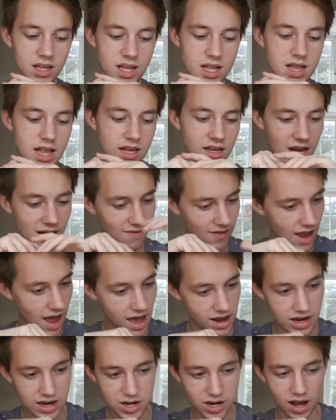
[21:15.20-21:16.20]
there's kind of
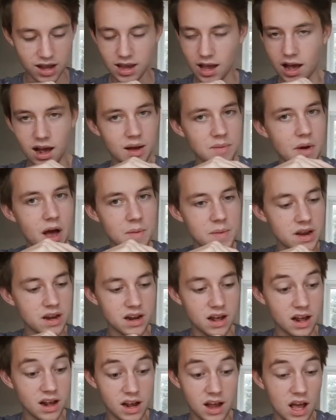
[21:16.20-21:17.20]
energy. I mean,
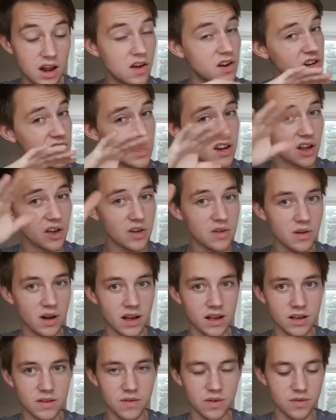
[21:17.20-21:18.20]
I don't actually know,
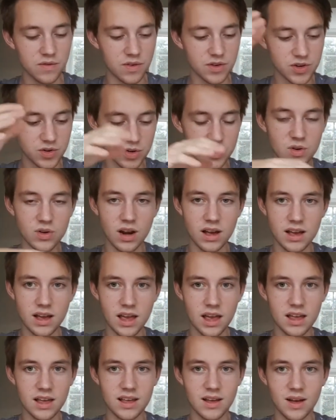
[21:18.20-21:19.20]
like for sure,
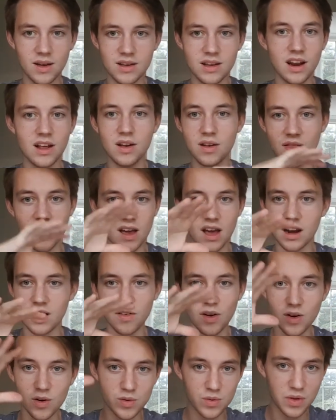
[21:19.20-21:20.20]
like, you know, the kind of
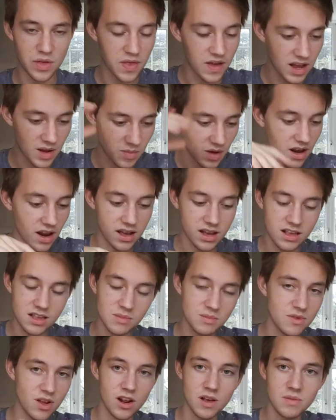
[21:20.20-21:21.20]
whole thing. But like,
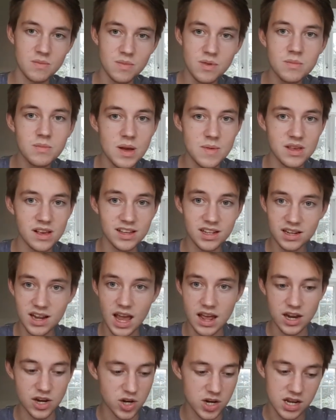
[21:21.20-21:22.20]
you know, maybe there's
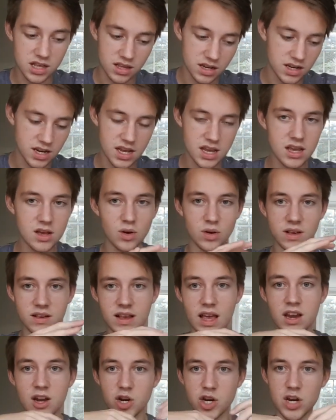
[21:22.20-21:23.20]
energy in the tea, or there's
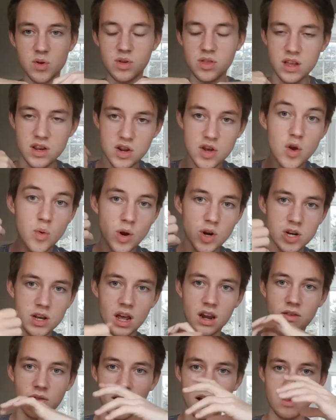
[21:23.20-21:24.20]
energy within you, which
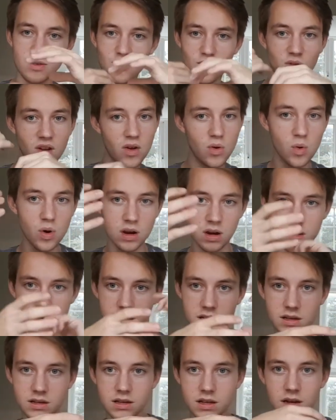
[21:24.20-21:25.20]
kind of gets
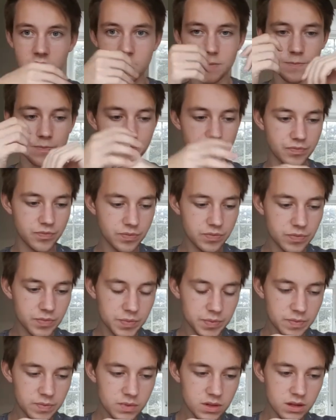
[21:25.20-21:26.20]
reorganized and
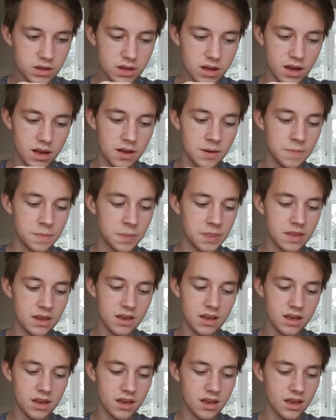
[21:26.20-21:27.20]

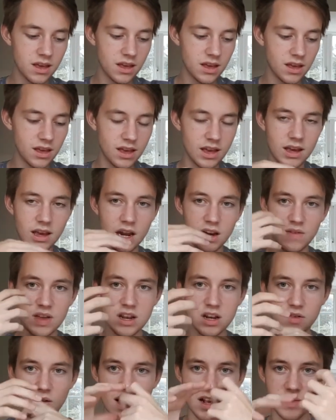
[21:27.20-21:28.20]
it kind of
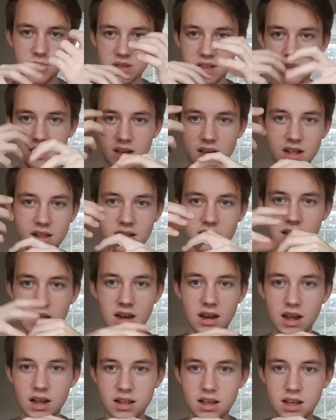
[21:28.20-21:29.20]
interacts with the tea
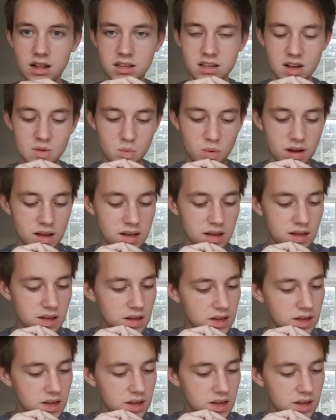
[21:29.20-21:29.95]
in some way.